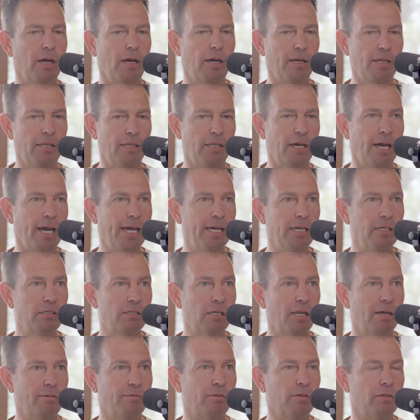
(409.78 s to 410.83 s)
at the
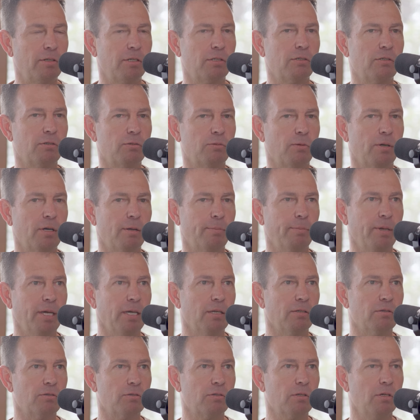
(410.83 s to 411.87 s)
highest level, this is what it
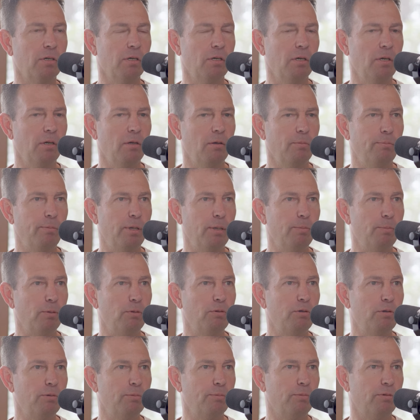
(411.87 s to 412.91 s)
means.
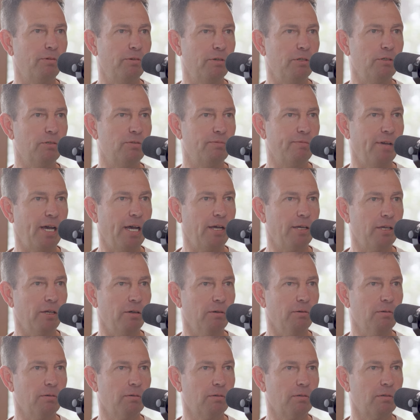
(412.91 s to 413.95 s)
People who produce
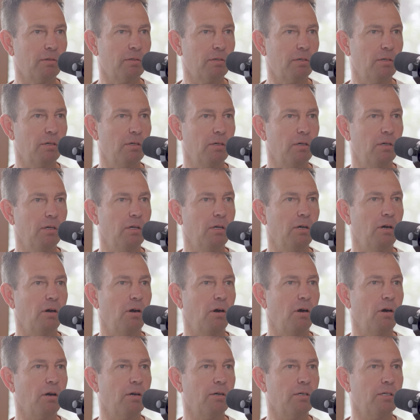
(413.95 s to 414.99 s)
value
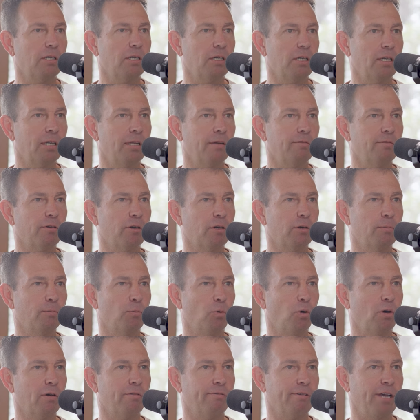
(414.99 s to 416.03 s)
are delivered
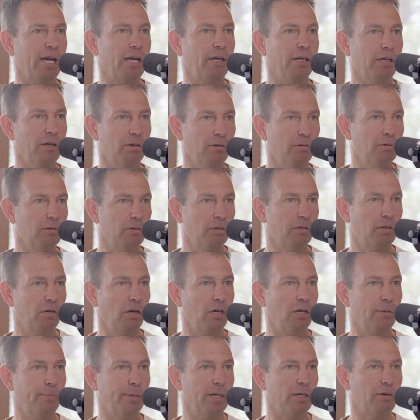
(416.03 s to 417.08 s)
more value
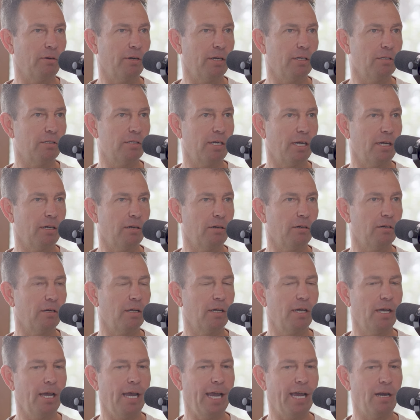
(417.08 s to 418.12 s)
on a Bitcoin standard.
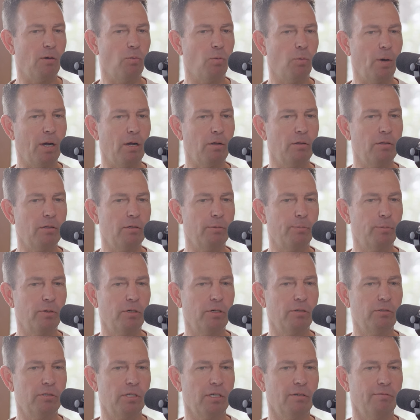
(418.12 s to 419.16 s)
And while they're
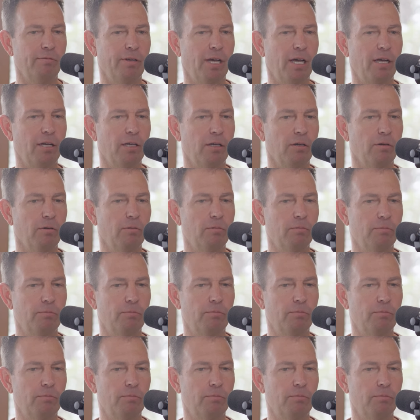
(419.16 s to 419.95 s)
producing value,